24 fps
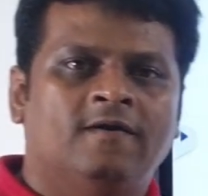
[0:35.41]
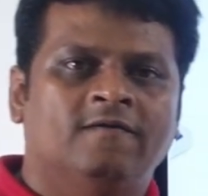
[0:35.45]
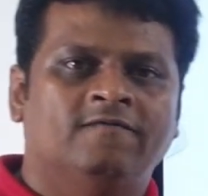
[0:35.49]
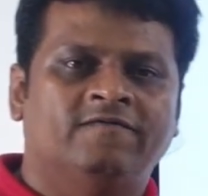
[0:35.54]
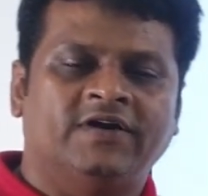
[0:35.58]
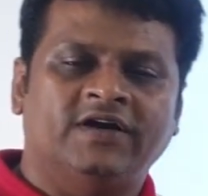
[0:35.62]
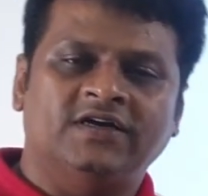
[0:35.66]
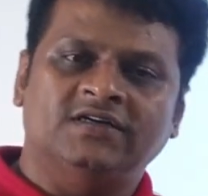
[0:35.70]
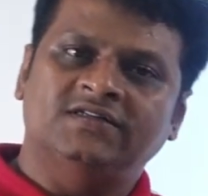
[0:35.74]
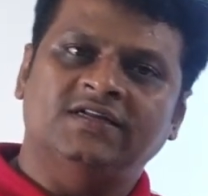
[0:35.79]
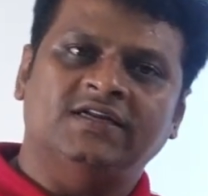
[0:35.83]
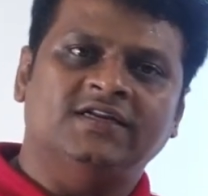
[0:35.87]

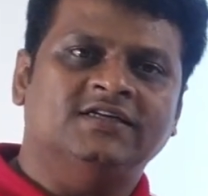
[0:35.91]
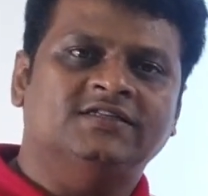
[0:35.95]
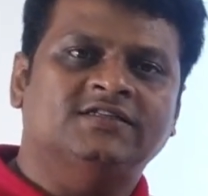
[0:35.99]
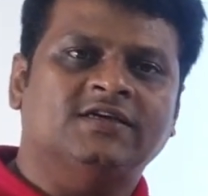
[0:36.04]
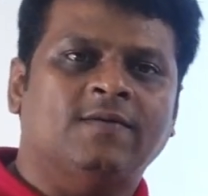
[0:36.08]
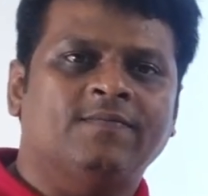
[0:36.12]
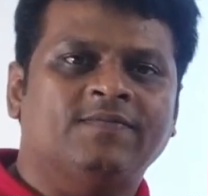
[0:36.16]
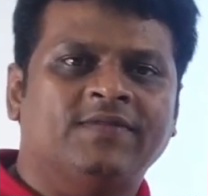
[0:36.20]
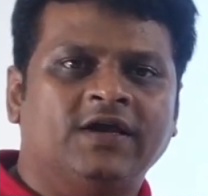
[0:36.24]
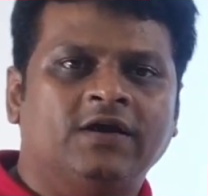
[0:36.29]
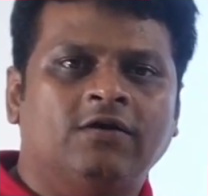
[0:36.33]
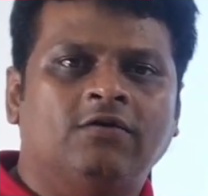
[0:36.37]
Friends, there is
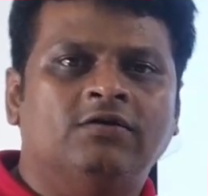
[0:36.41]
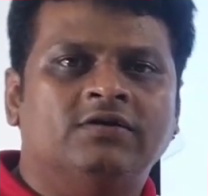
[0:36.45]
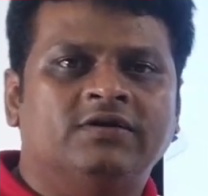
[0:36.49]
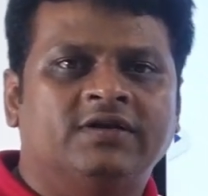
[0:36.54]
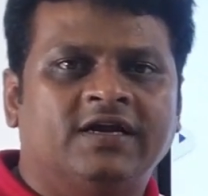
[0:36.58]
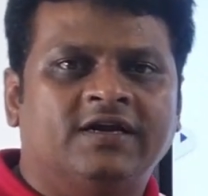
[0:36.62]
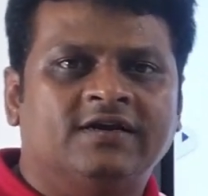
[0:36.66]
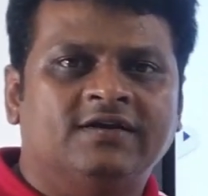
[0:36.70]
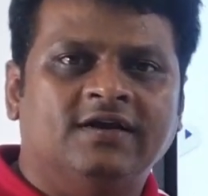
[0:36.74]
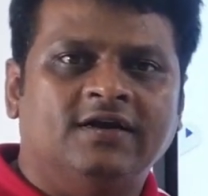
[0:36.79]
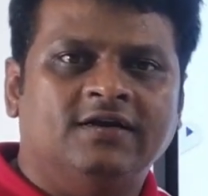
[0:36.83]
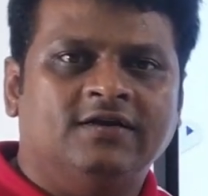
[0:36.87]
something called
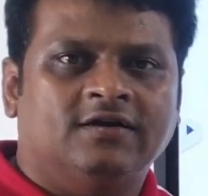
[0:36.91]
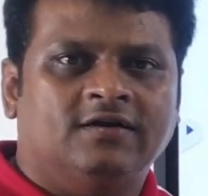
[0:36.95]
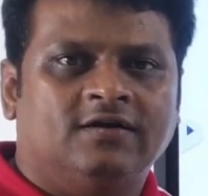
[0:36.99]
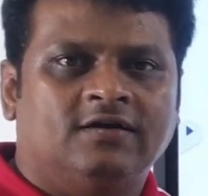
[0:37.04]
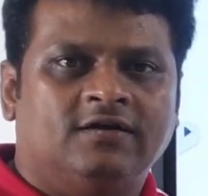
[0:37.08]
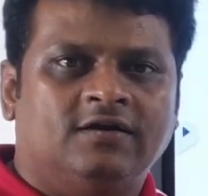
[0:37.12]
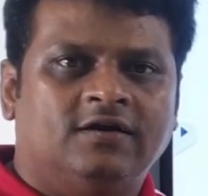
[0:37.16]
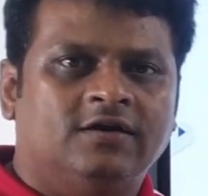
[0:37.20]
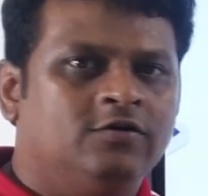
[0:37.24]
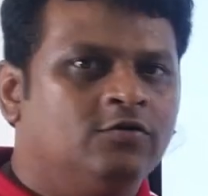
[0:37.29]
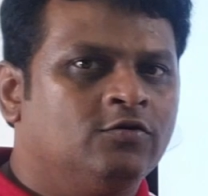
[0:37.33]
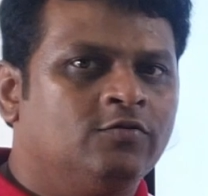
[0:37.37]
tick data.
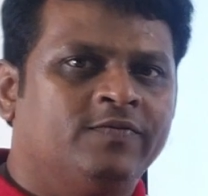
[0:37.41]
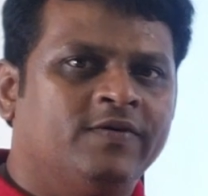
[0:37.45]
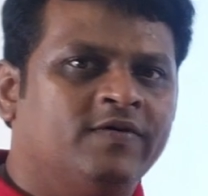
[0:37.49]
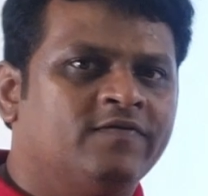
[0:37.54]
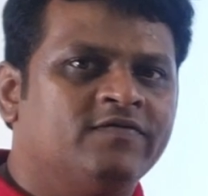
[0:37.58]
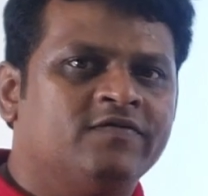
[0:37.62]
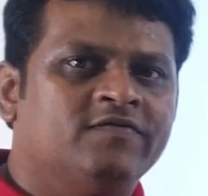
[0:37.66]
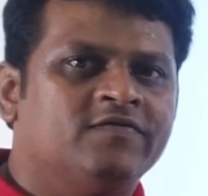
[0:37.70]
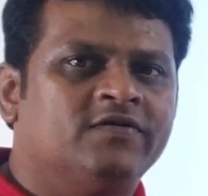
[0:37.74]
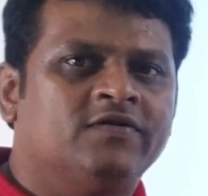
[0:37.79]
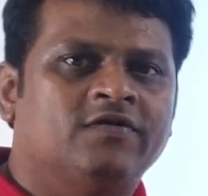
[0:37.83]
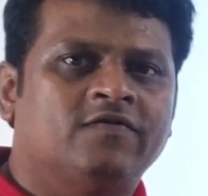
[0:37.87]
I hope
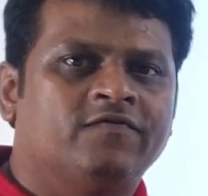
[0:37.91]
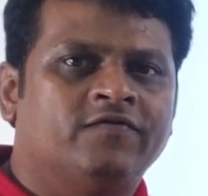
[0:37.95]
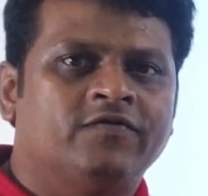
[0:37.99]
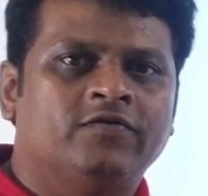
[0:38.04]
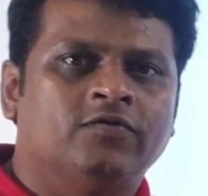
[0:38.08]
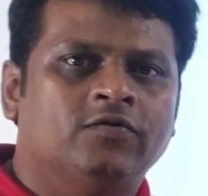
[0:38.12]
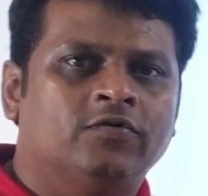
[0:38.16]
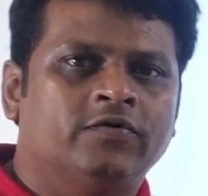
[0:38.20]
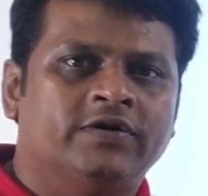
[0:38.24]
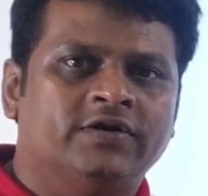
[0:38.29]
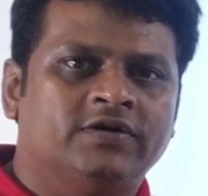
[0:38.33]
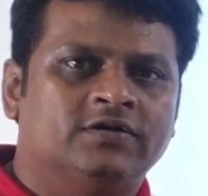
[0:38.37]
every one of you
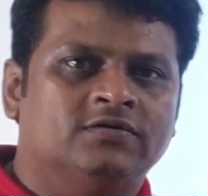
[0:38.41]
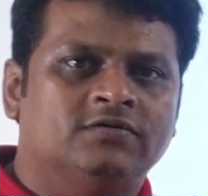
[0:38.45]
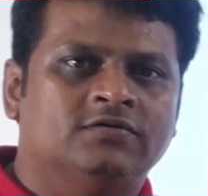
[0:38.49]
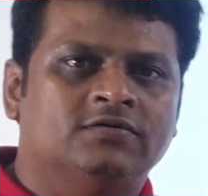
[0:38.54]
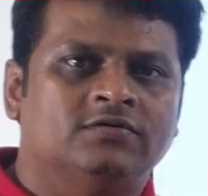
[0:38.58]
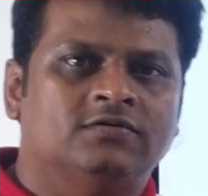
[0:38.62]
know it.